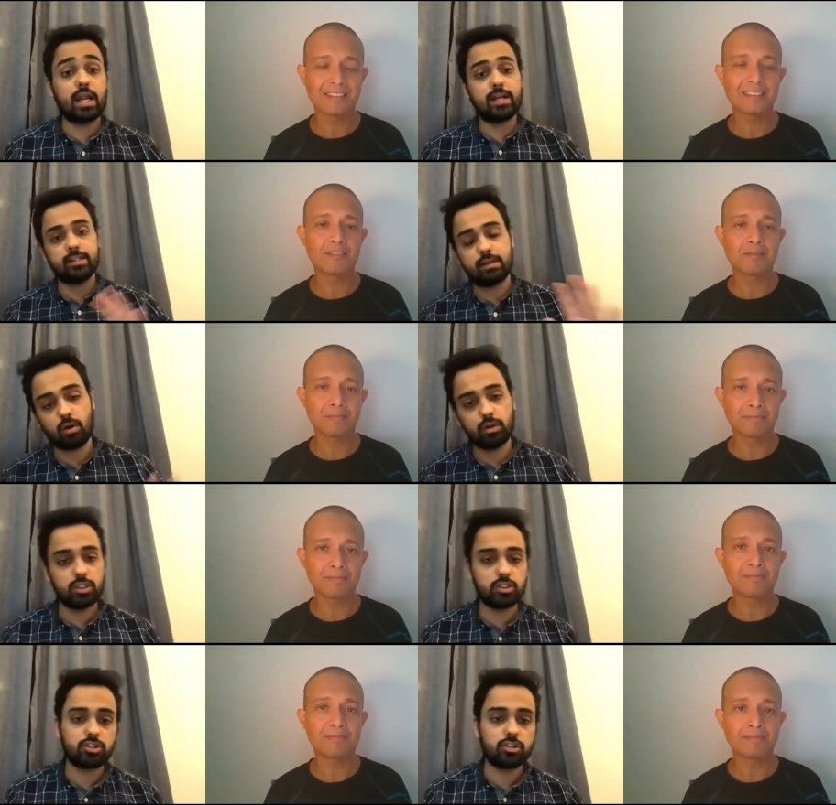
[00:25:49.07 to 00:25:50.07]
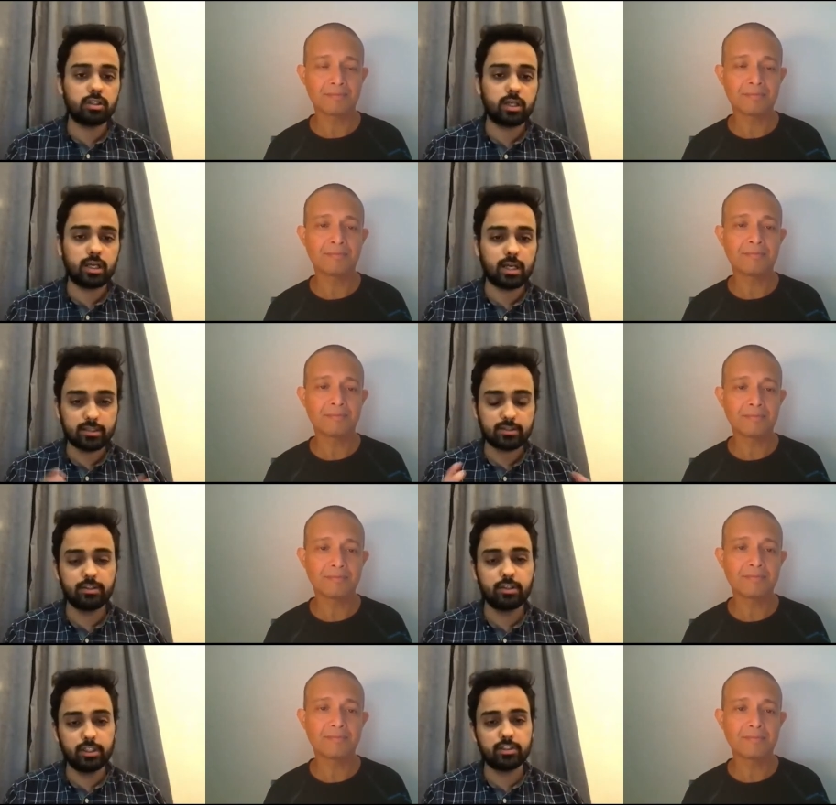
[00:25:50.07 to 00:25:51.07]
Speaker 1: in college has
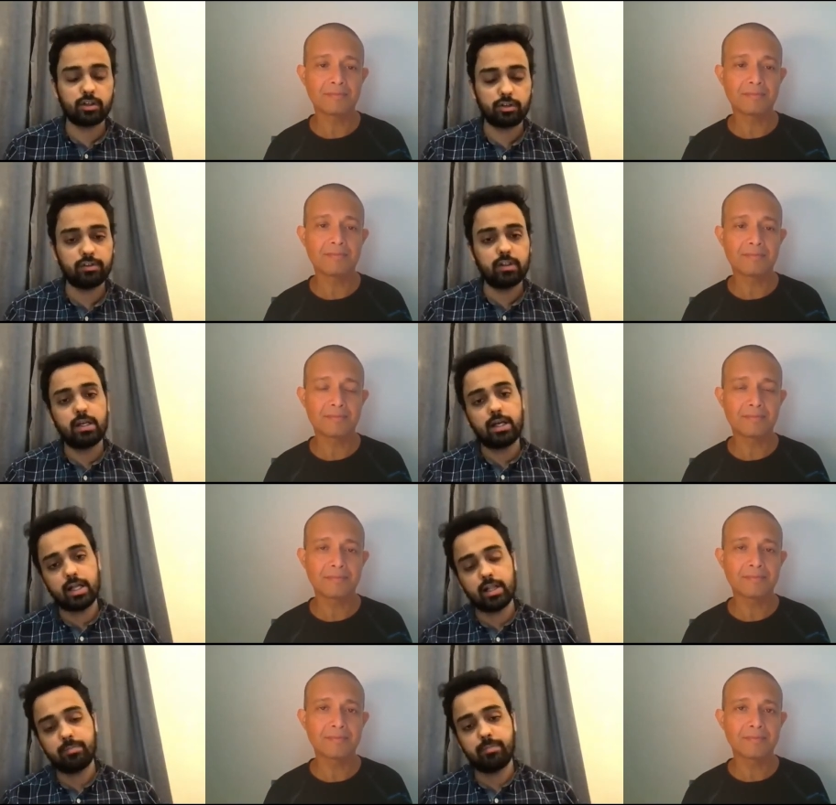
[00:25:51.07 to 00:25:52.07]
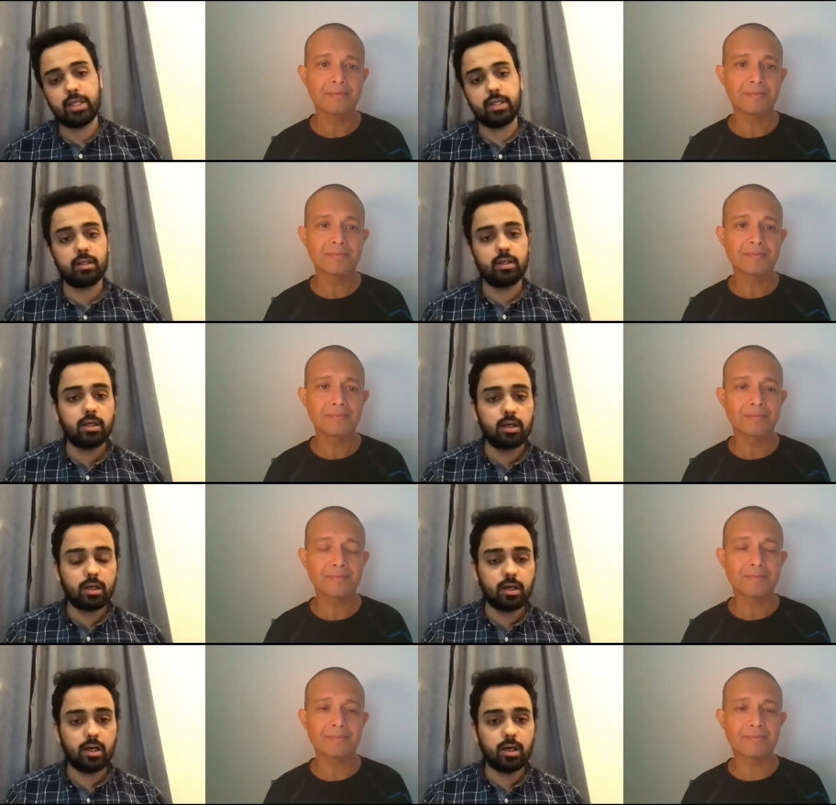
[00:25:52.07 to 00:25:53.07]
really sort of helped me.
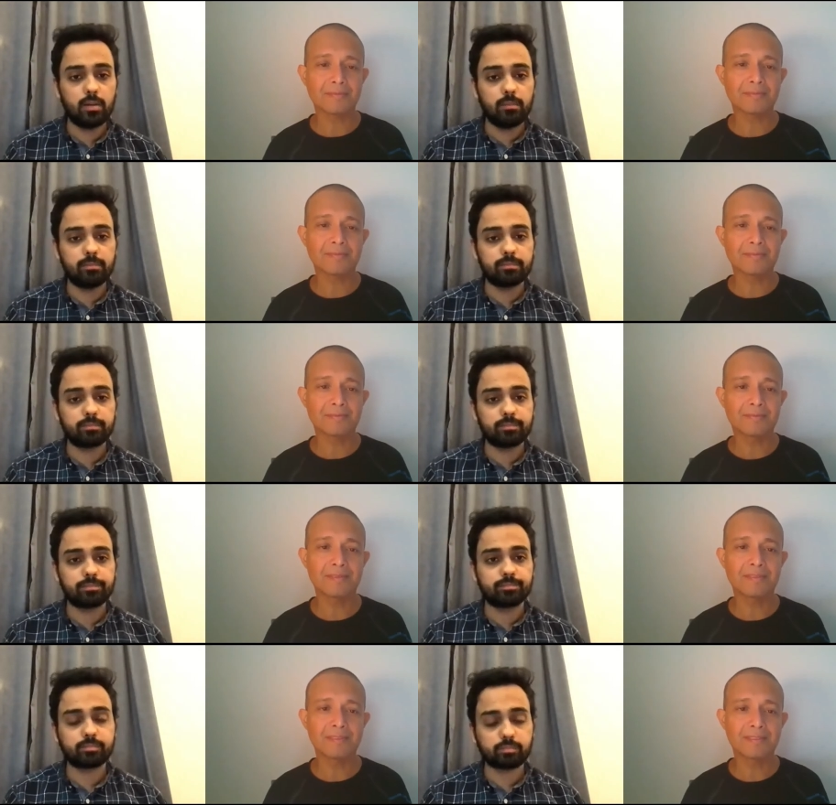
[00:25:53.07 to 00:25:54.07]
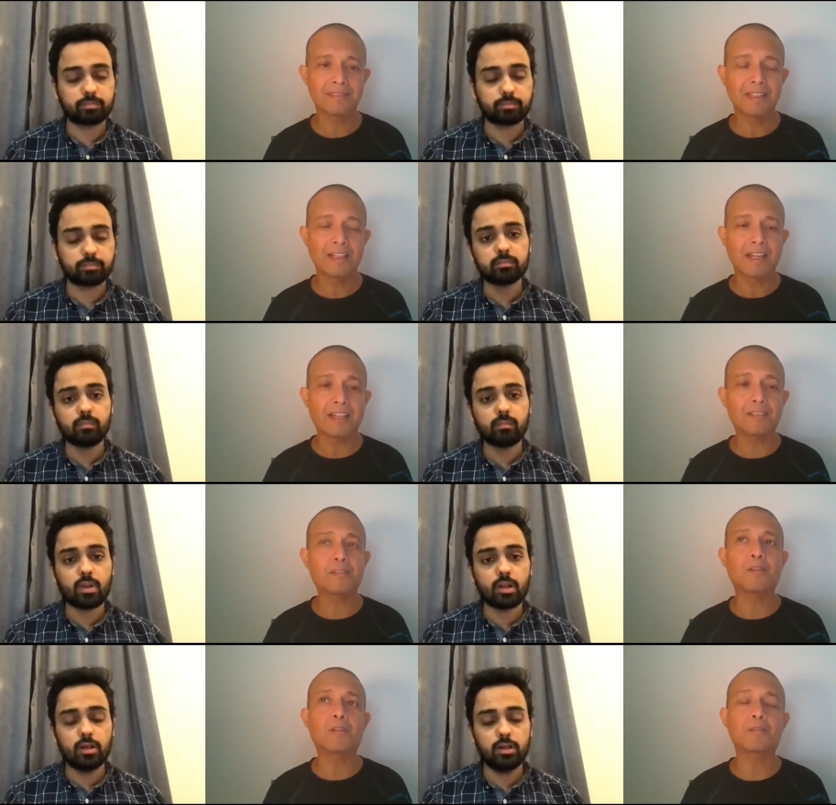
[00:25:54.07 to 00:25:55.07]
Um, and to
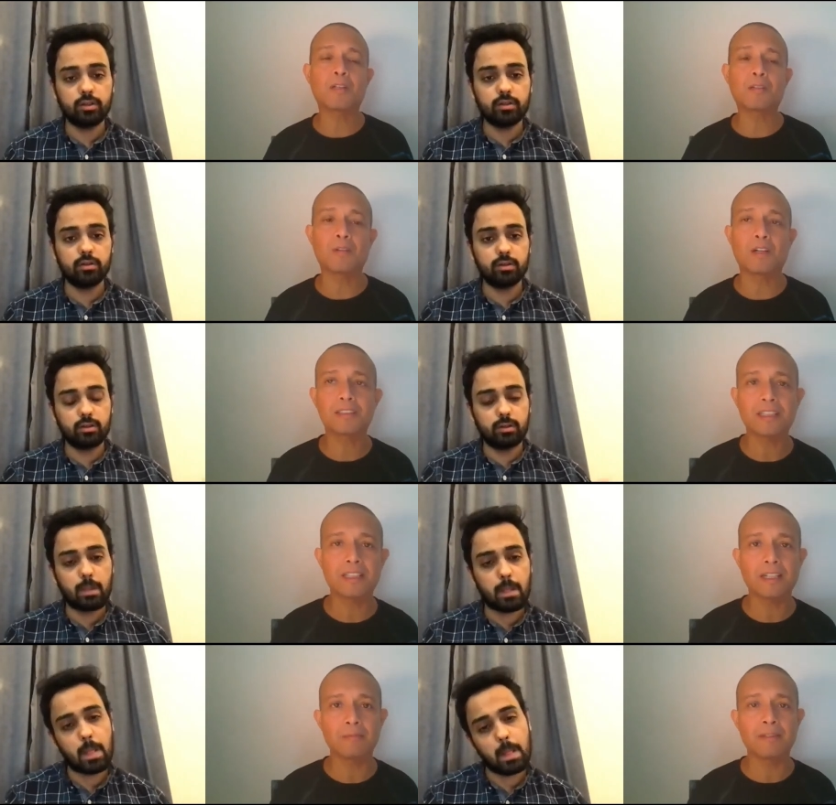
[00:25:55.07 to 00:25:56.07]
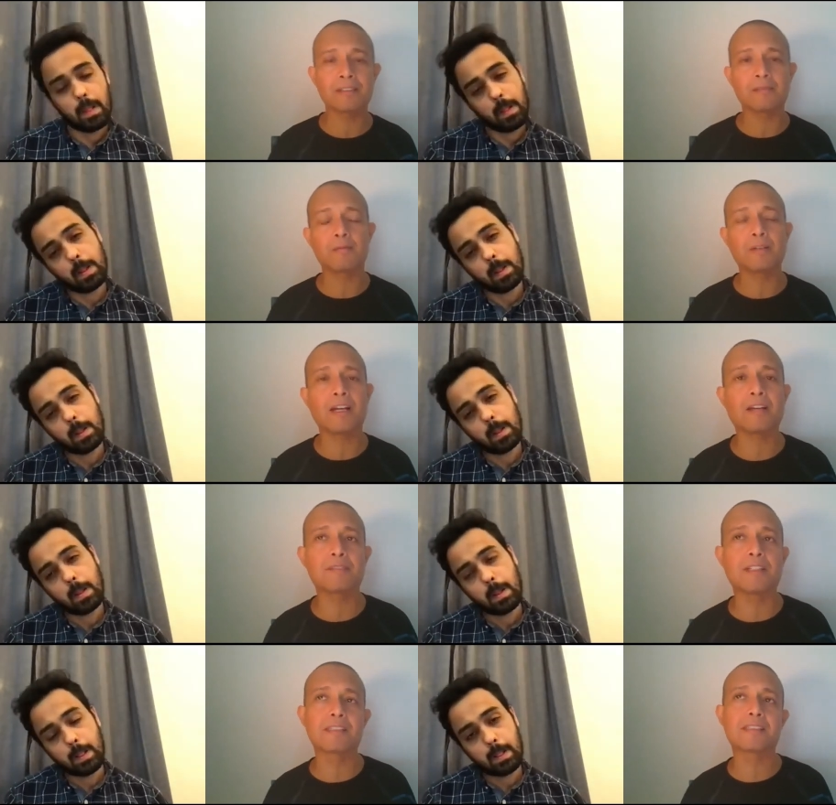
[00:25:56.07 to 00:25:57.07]
those
Speaker 2: who are watching, I mean, we have
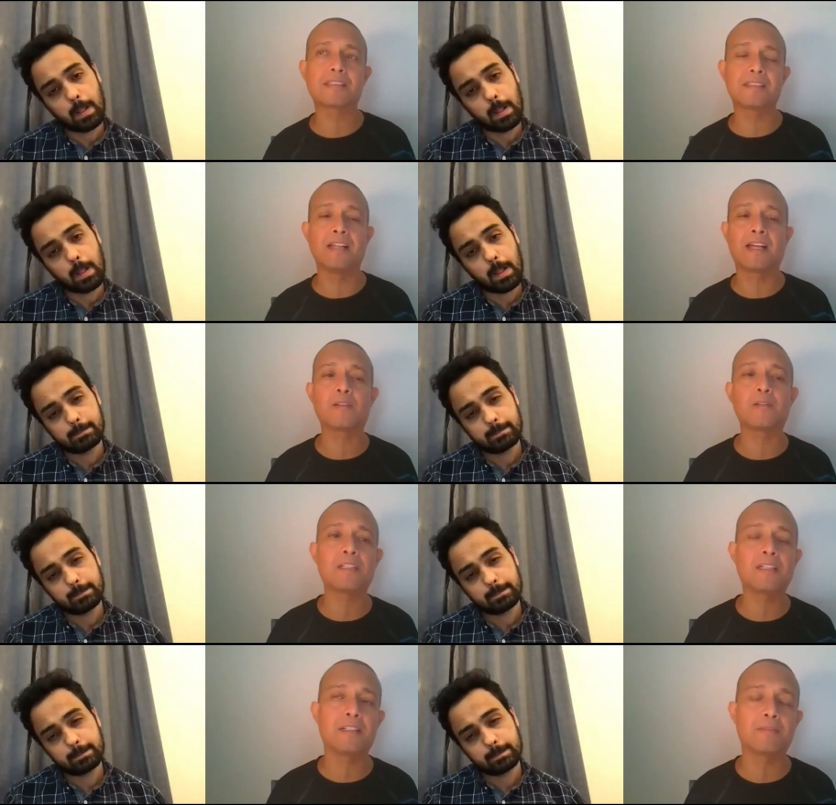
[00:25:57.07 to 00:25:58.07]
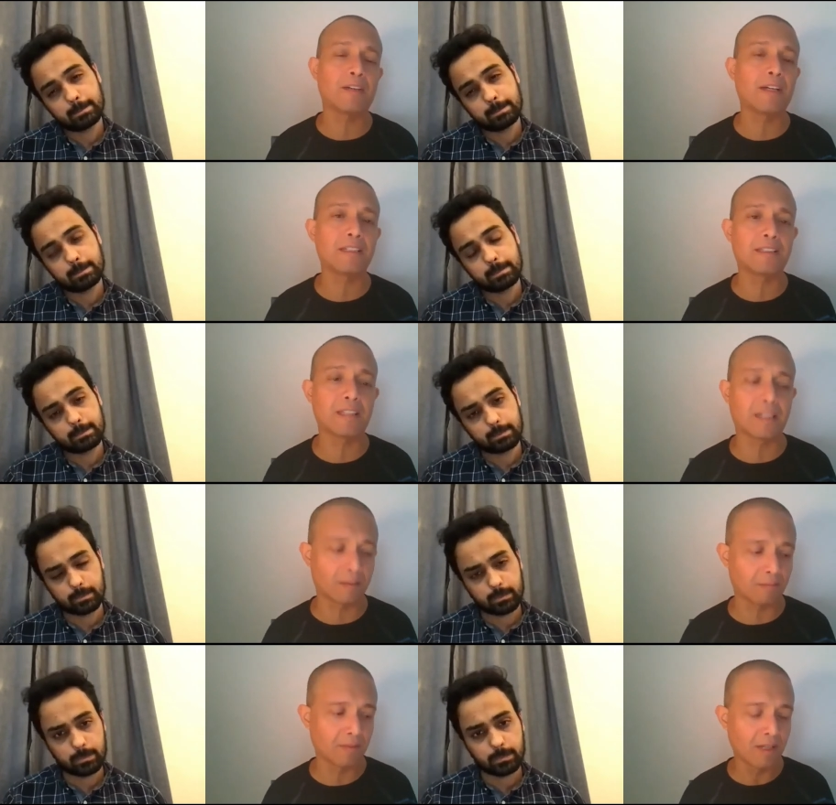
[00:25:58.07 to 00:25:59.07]
this narrowly defined
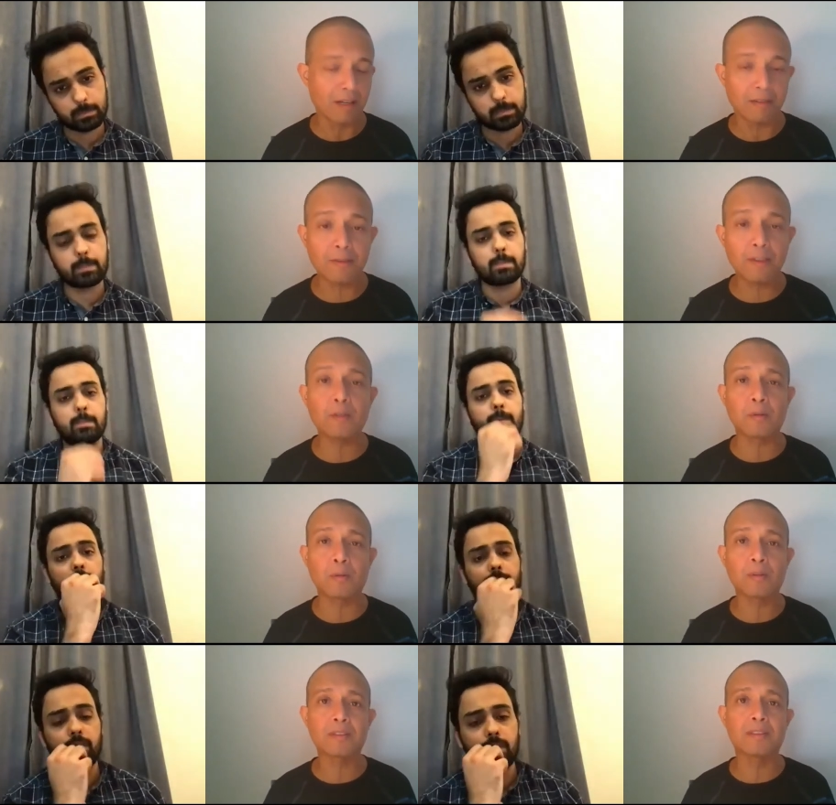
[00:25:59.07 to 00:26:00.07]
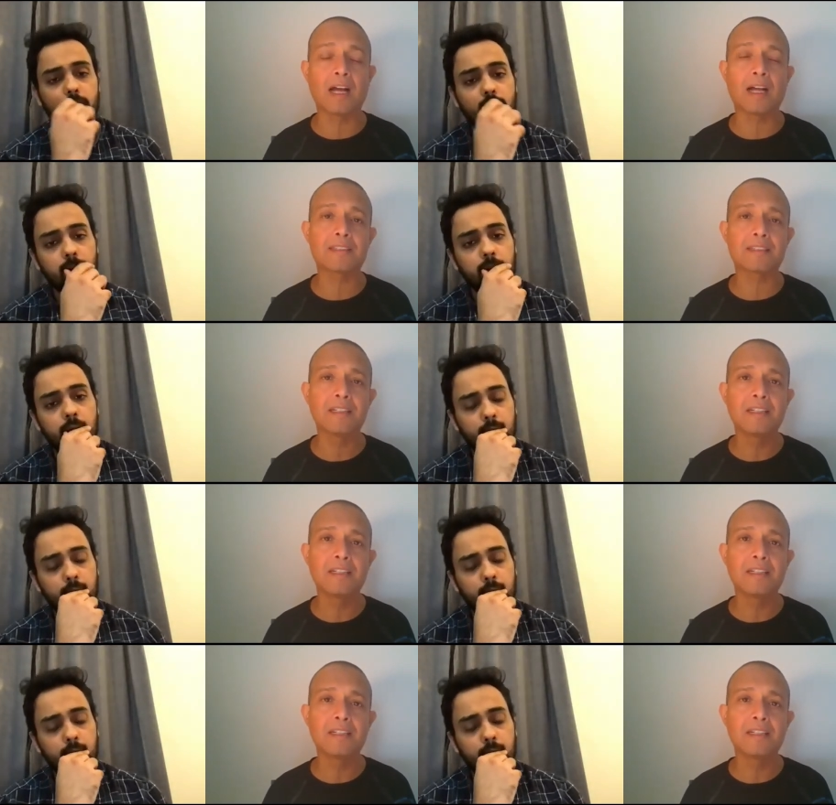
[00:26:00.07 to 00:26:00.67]
uh, view that